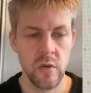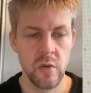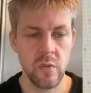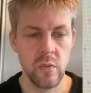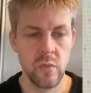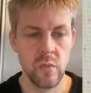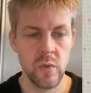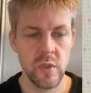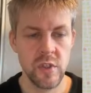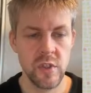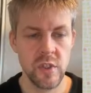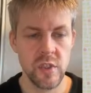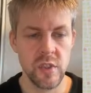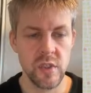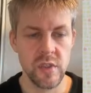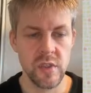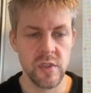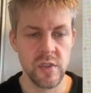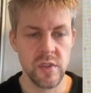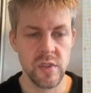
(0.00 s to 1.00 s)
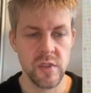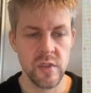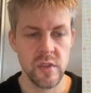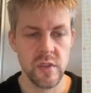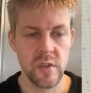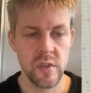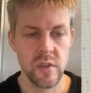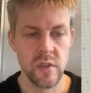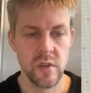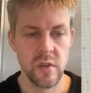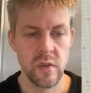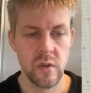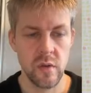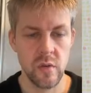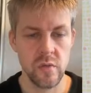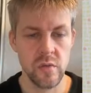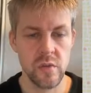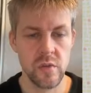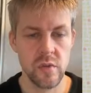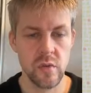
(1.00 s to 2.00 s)
which is
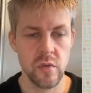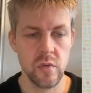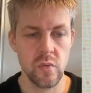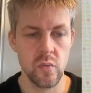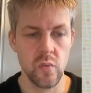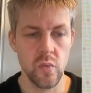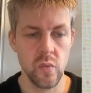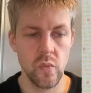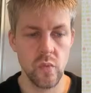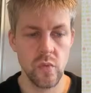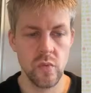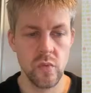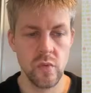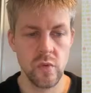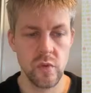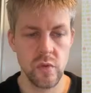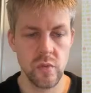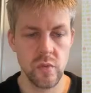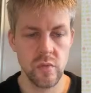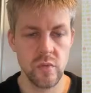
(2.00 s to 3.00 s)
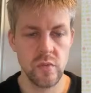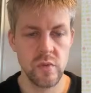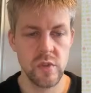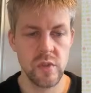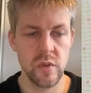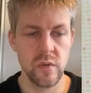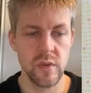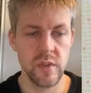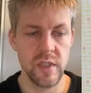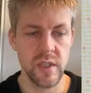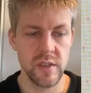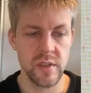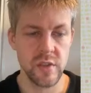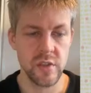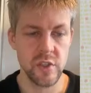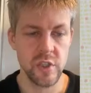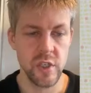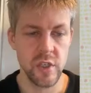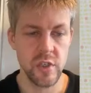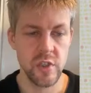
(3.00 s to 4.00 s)
also 2, so it doesn't
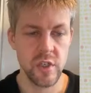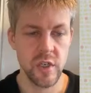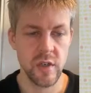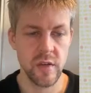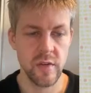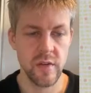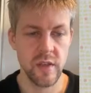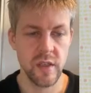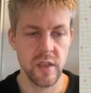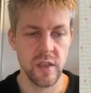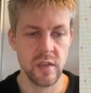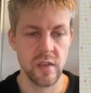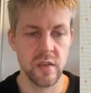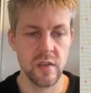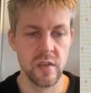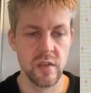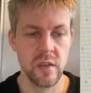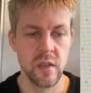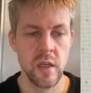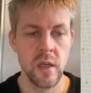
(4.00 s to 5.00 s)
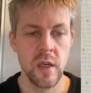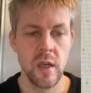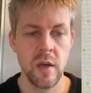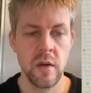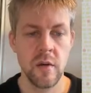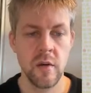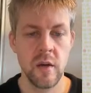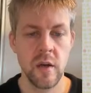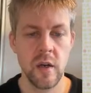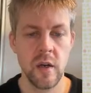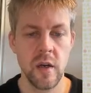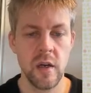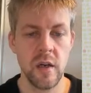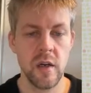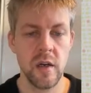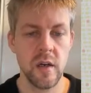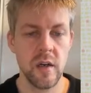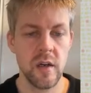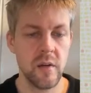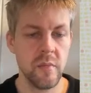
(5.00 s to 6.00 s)
change anything.
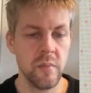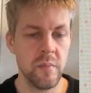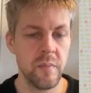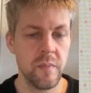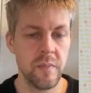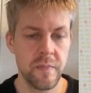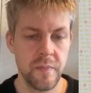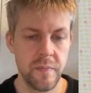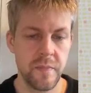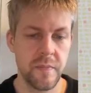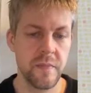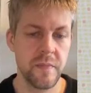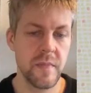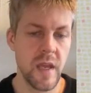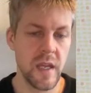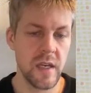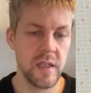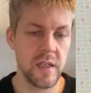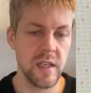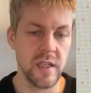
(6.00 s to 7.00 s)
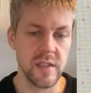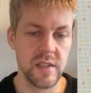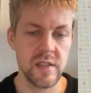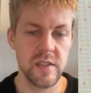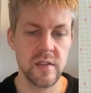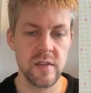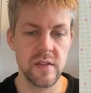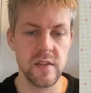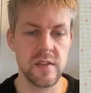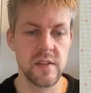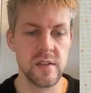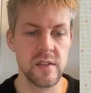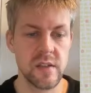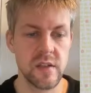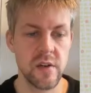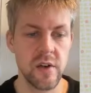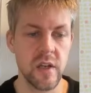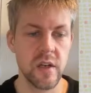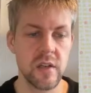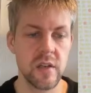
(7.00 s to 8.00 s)
And yes, this is
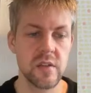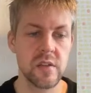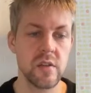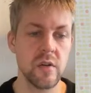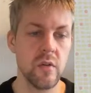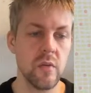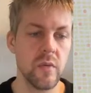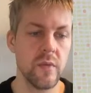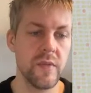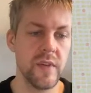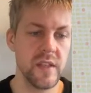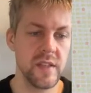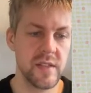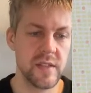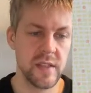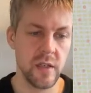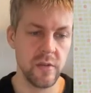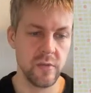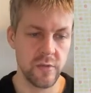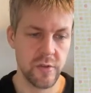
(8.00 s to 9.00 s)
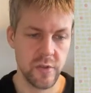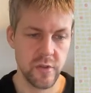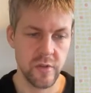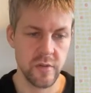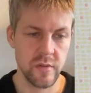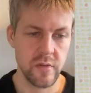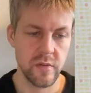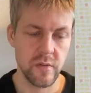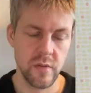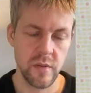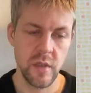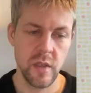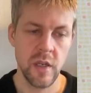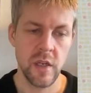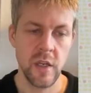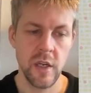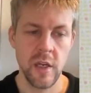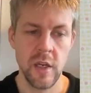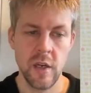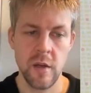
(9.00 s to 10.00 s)
correct. So this solution,
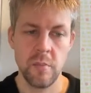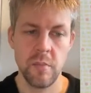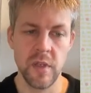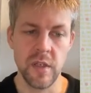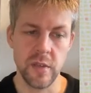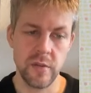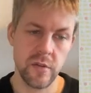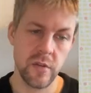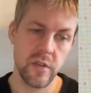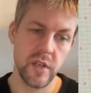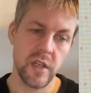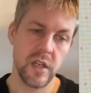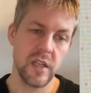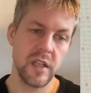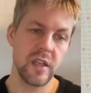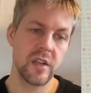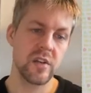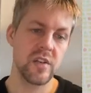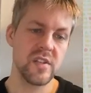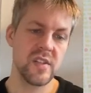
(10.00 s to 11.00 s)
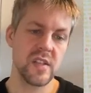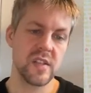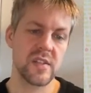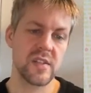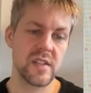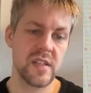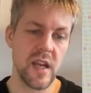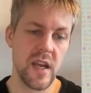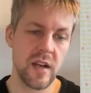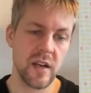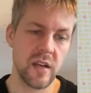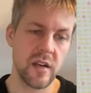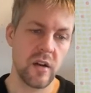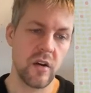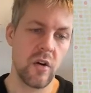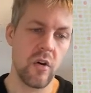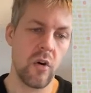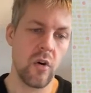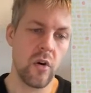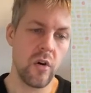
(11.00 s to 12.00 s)
monotonically increasing stack
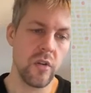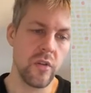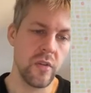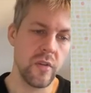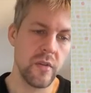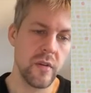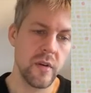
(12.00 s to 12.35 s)
on